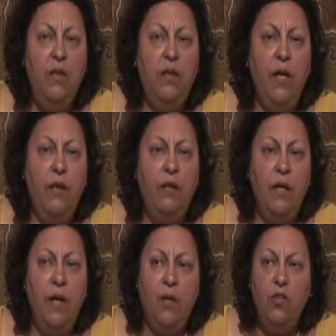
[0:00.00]
that
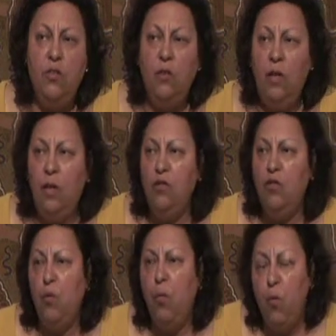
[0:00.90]
actually
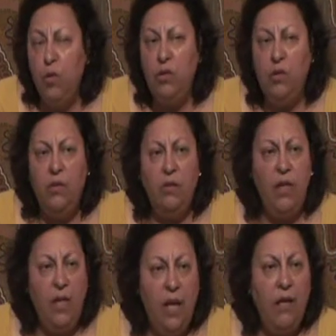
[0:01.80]
supported the
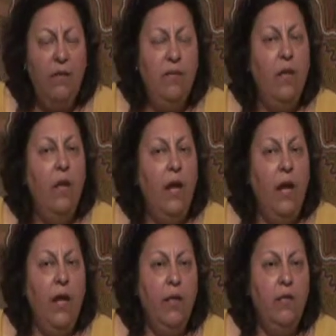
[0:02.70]
case
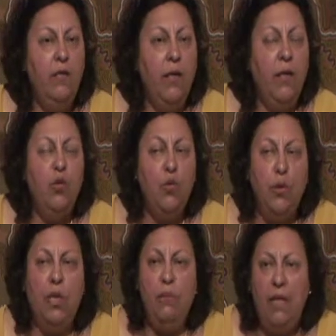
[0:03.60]
and took
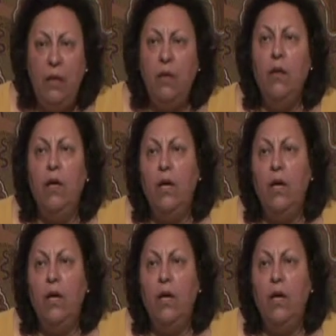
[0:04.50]
him in,